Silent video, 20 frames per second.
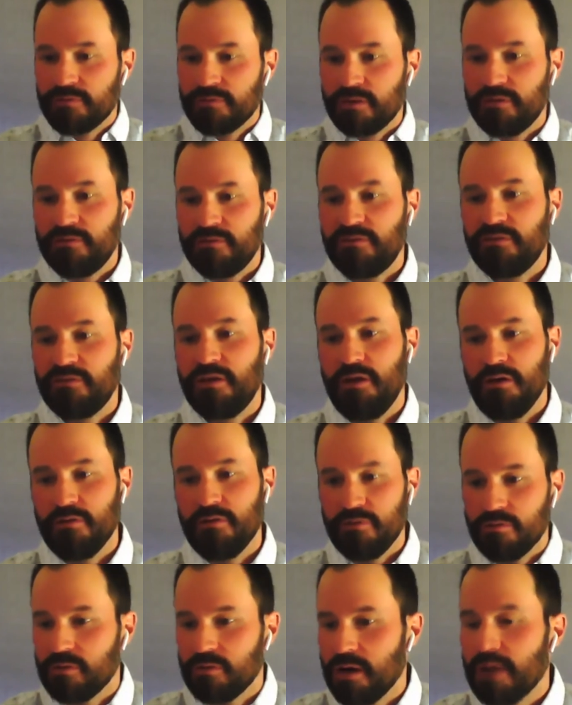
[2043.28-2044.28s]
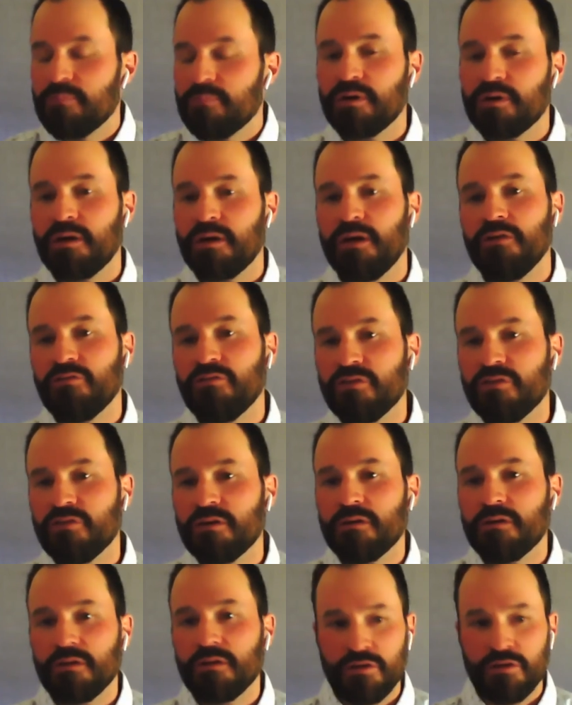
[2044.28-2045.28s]
can scale your
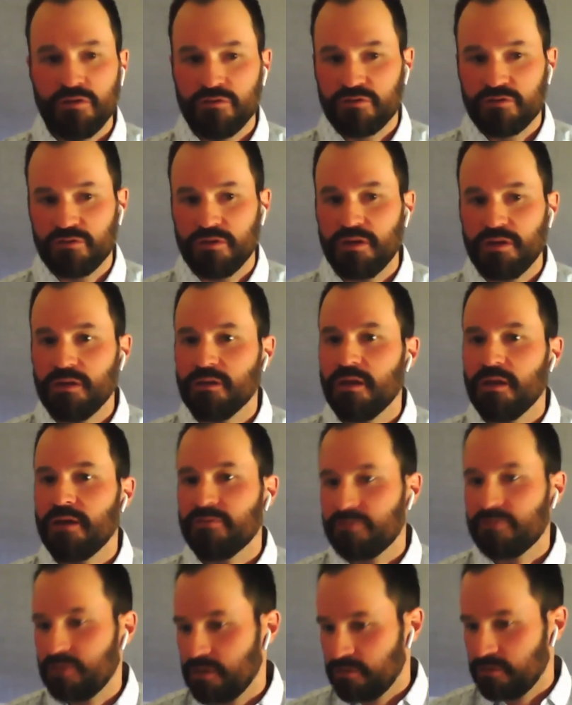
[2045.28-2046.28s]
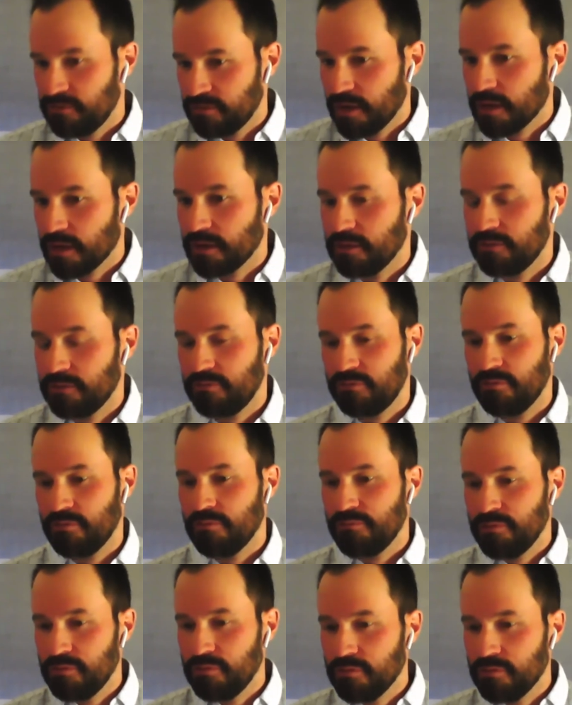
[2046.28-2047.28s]
application usually in less than a second. So
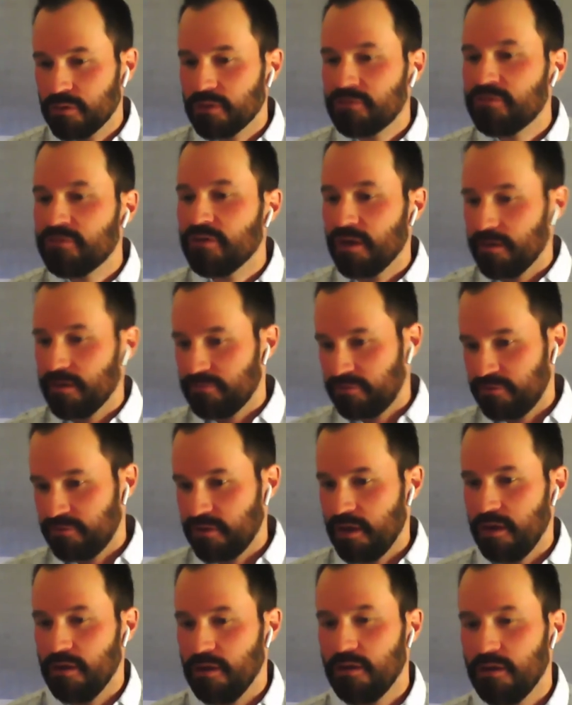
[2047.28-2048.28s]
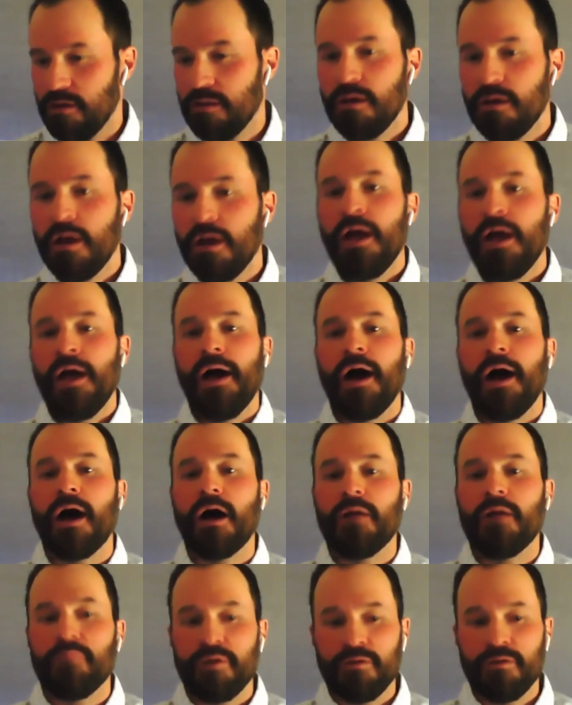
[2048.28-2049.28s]
if you do a CF scale,
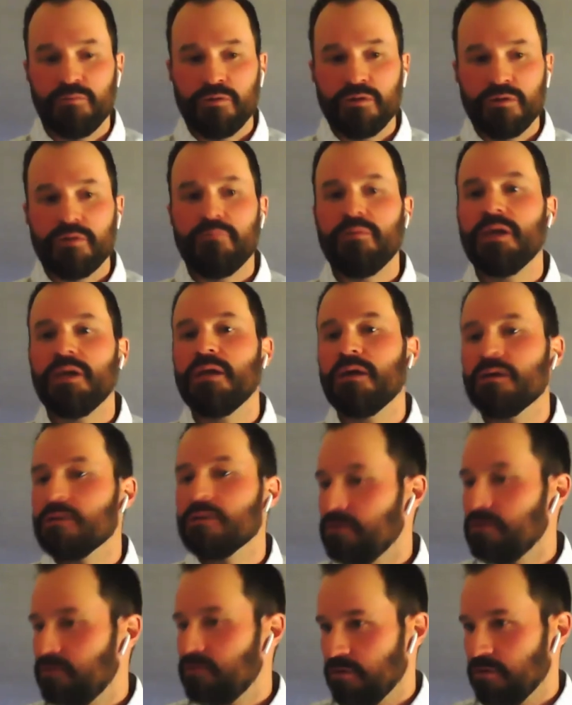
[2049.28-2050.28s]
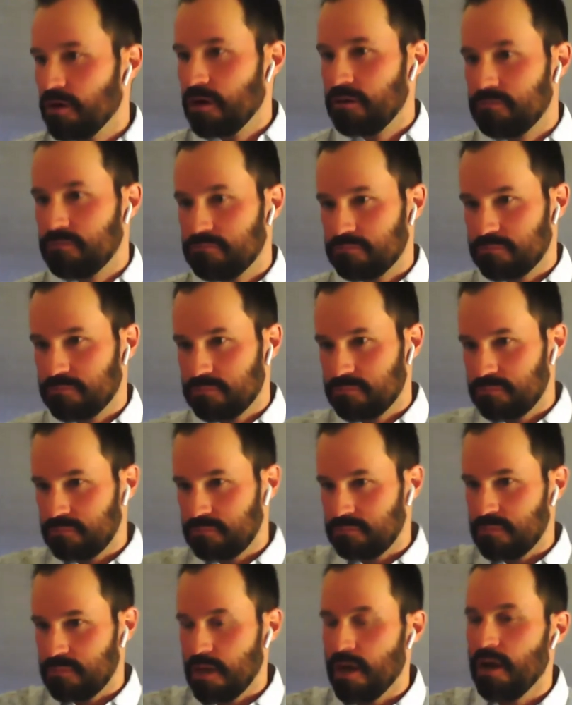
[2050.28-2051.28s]
it will immediately start
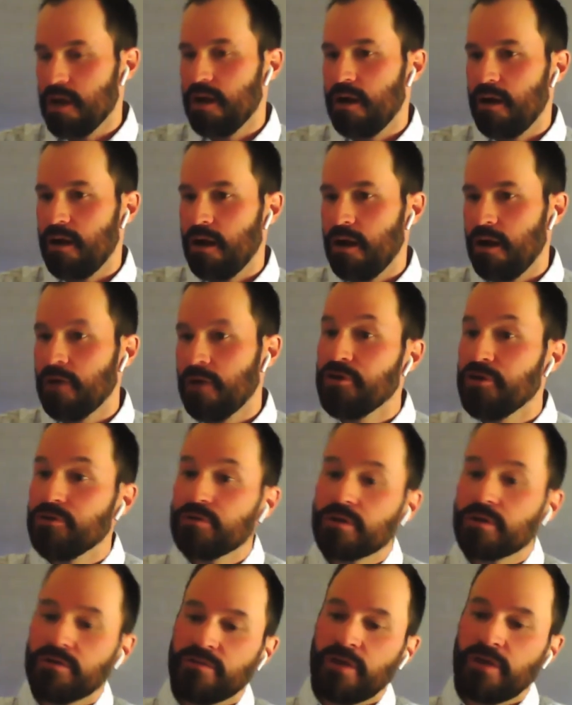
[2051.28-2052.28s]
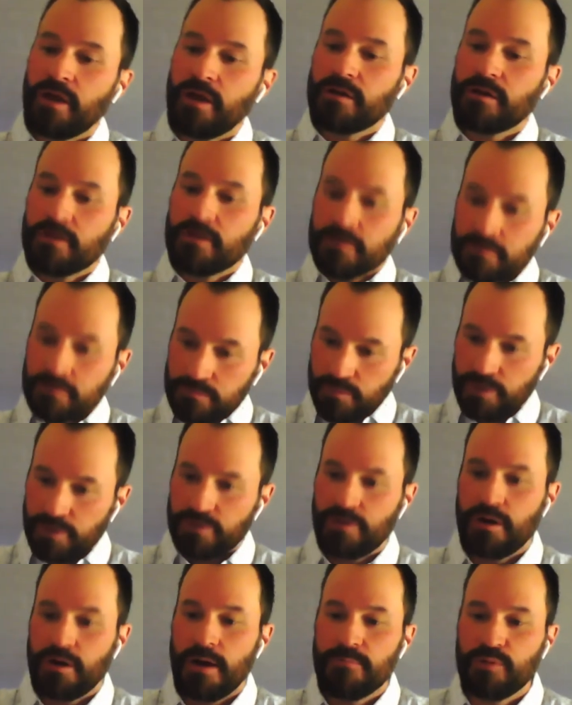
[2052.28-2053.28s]
a new container
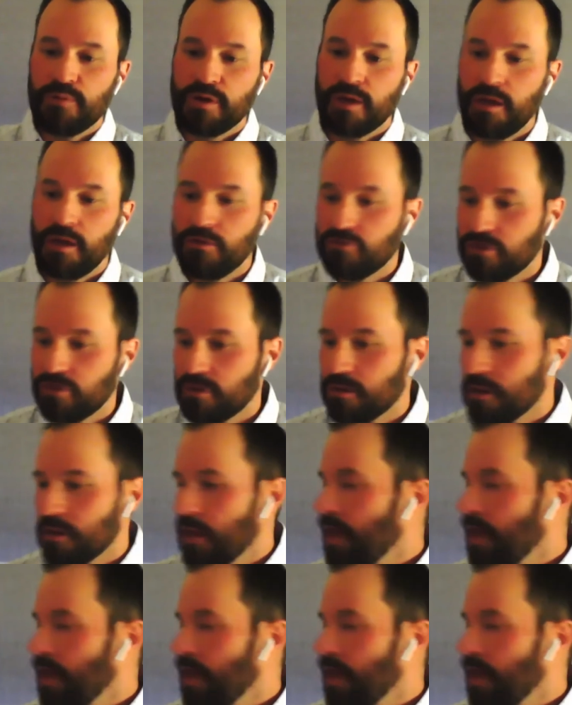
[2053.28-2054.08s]
with your application